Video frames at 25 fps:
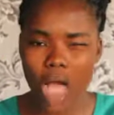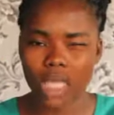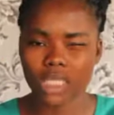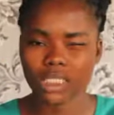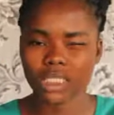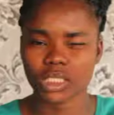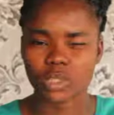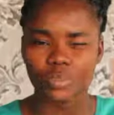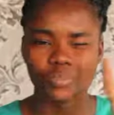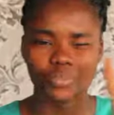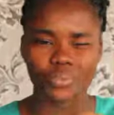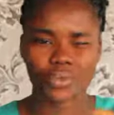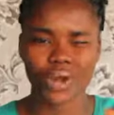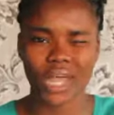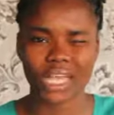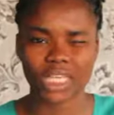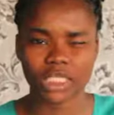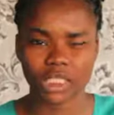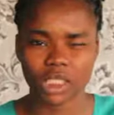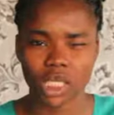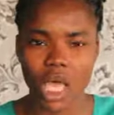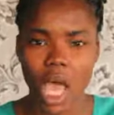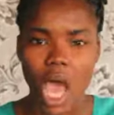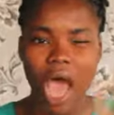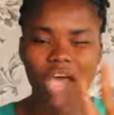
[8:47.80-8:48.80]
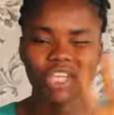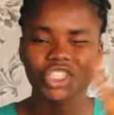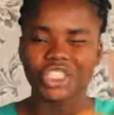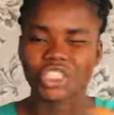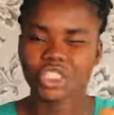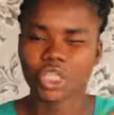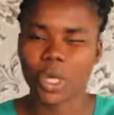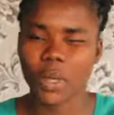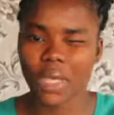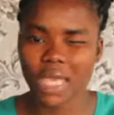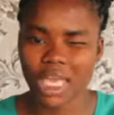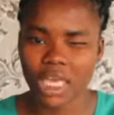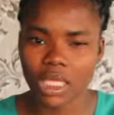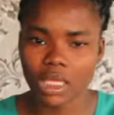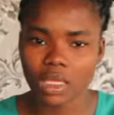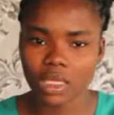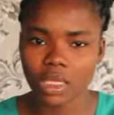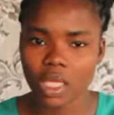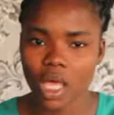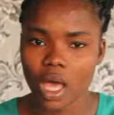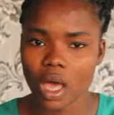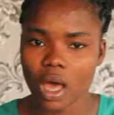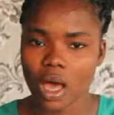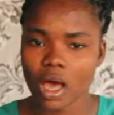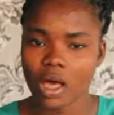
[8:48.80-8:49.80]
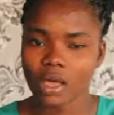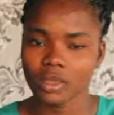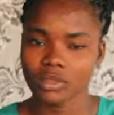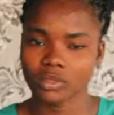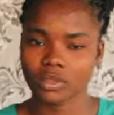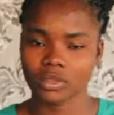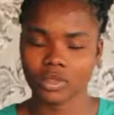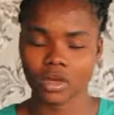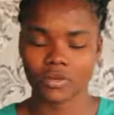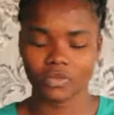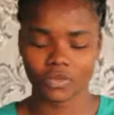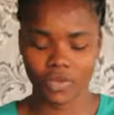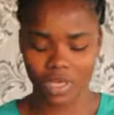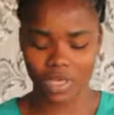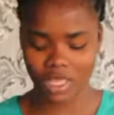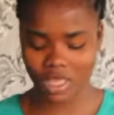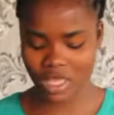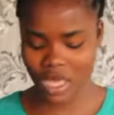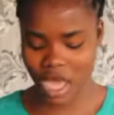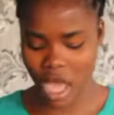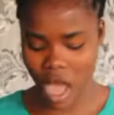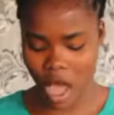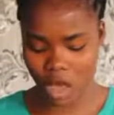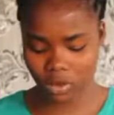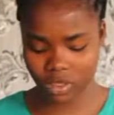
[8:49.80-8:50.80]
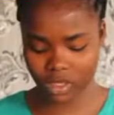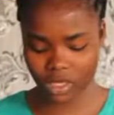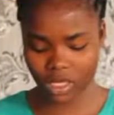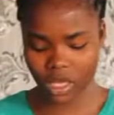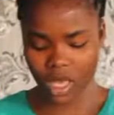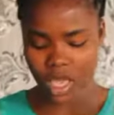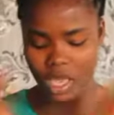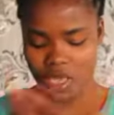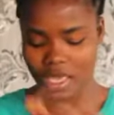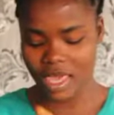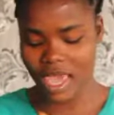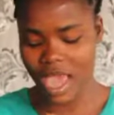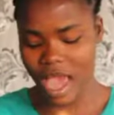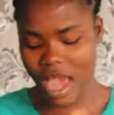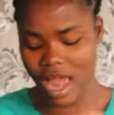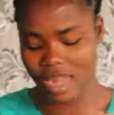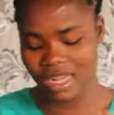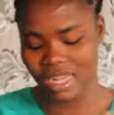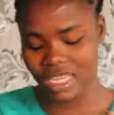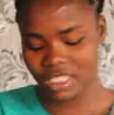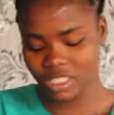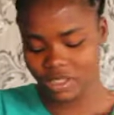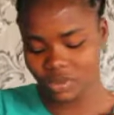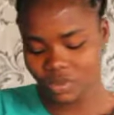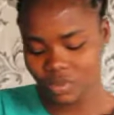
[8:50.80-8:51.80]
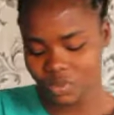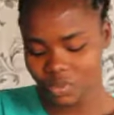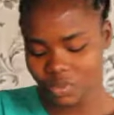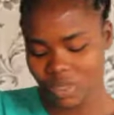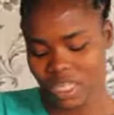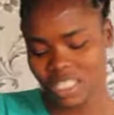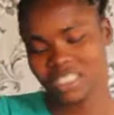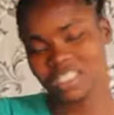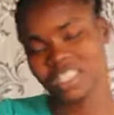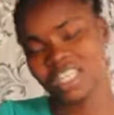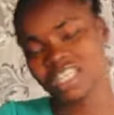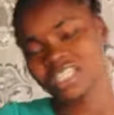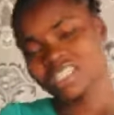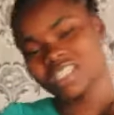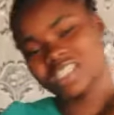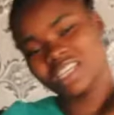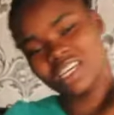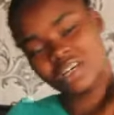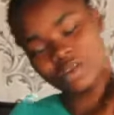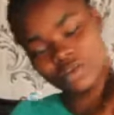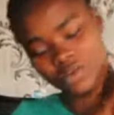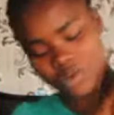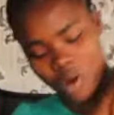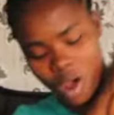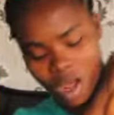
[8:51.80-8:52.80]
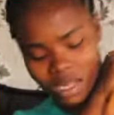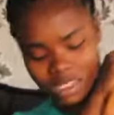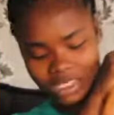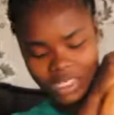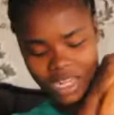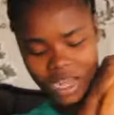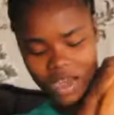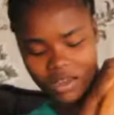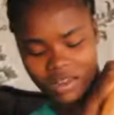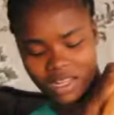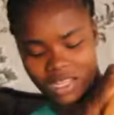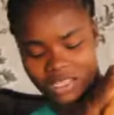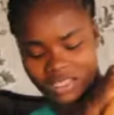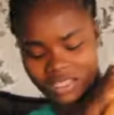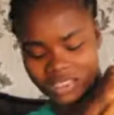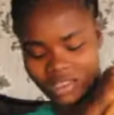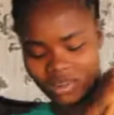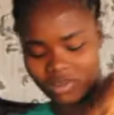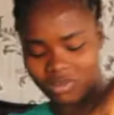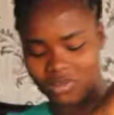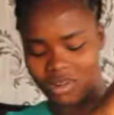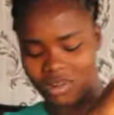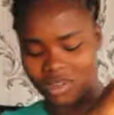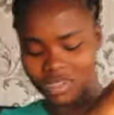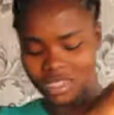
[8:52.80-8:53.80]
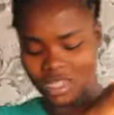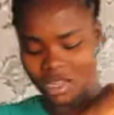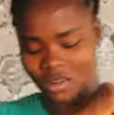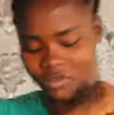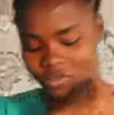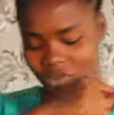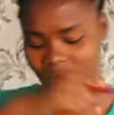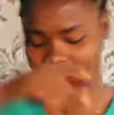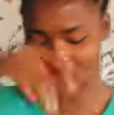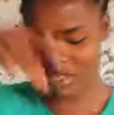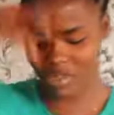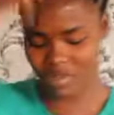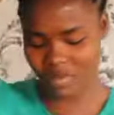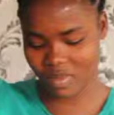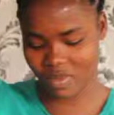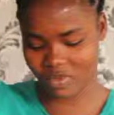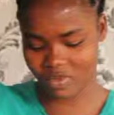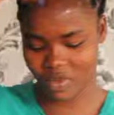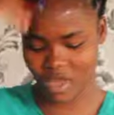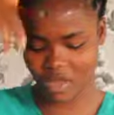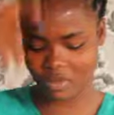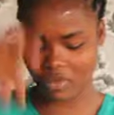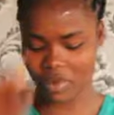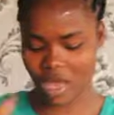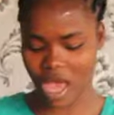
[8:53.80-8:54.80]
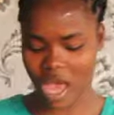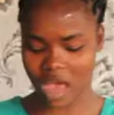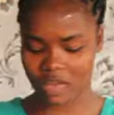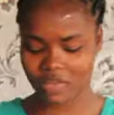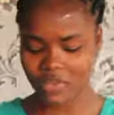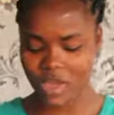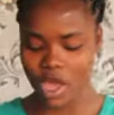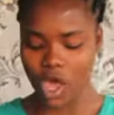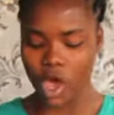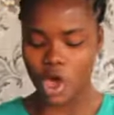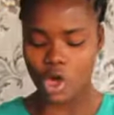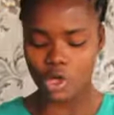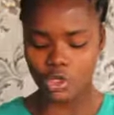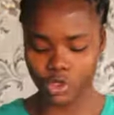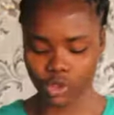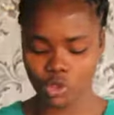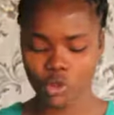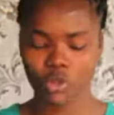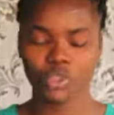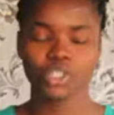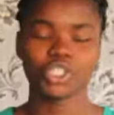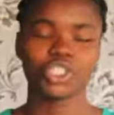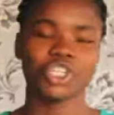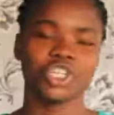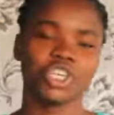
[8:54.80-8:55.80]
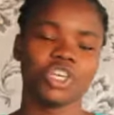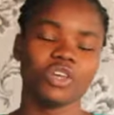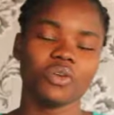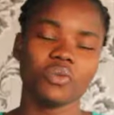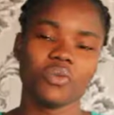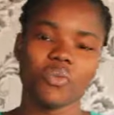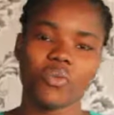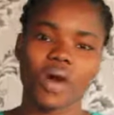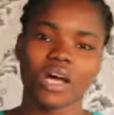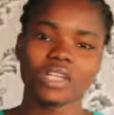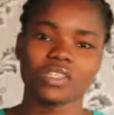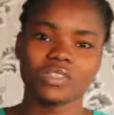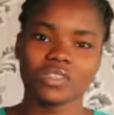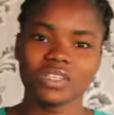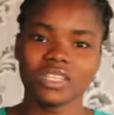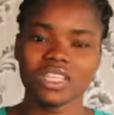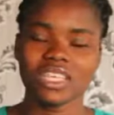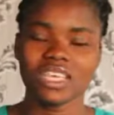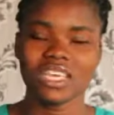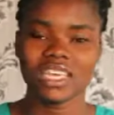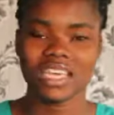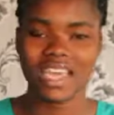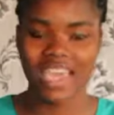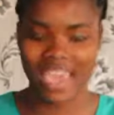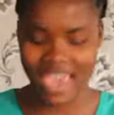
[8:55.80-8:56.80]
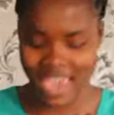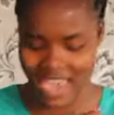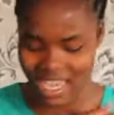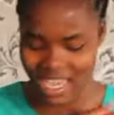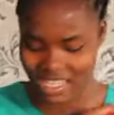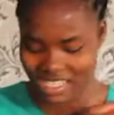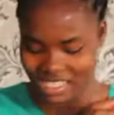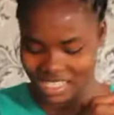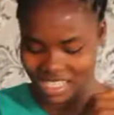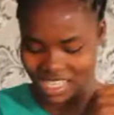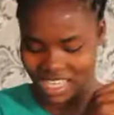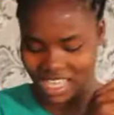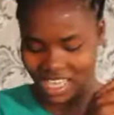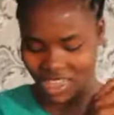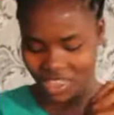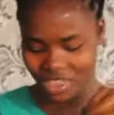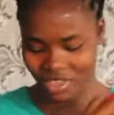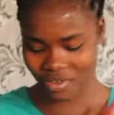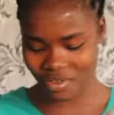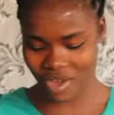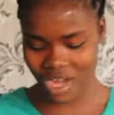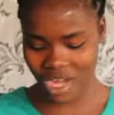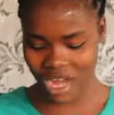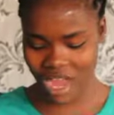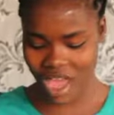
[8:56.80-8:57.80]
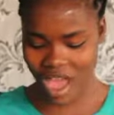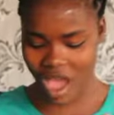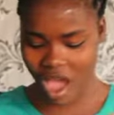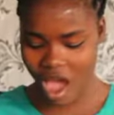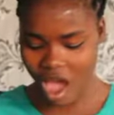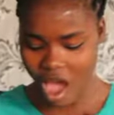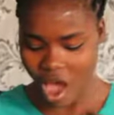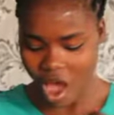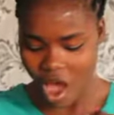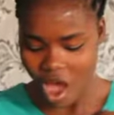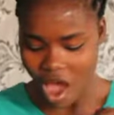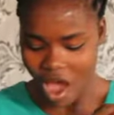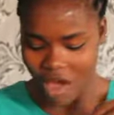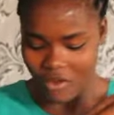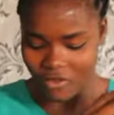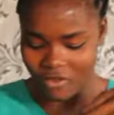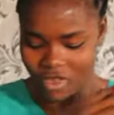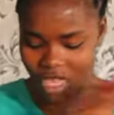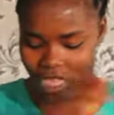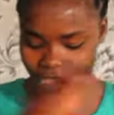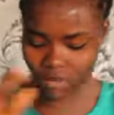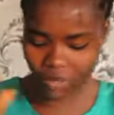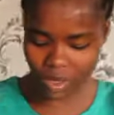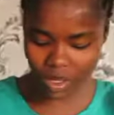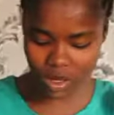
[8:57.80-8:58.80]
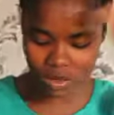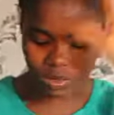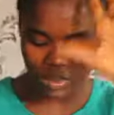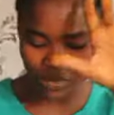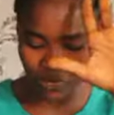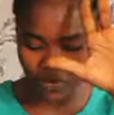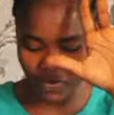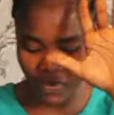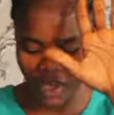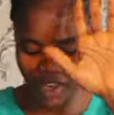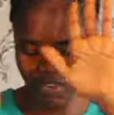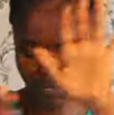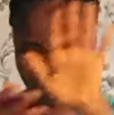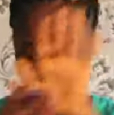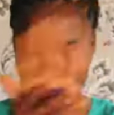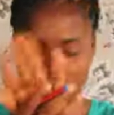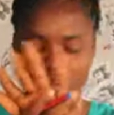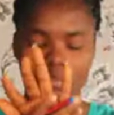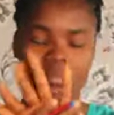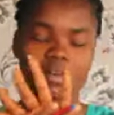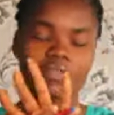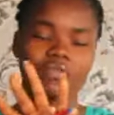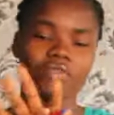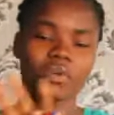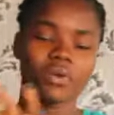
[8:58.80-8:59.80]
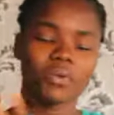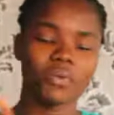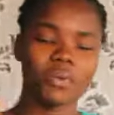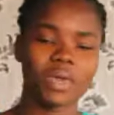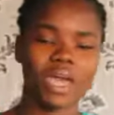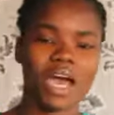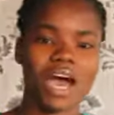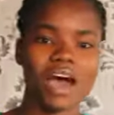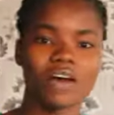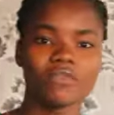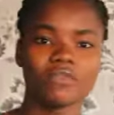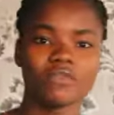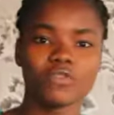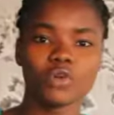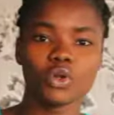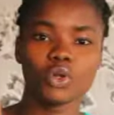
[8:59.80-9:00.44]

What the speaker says: surprise, shocking stuff in the house. Yeah, let's take a rundown. Let's take a rundown from my number five. We have Tochi, Watoni, et Katharina. That's my number five. My number four, we have